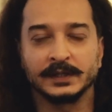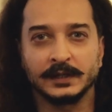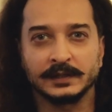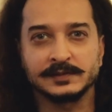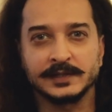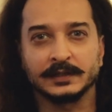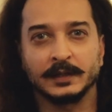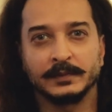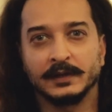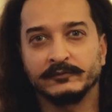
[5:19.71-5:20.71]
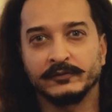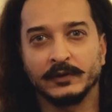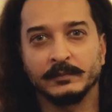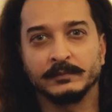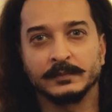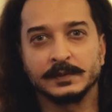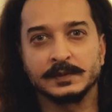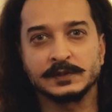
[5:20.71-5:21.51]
an artist had come down from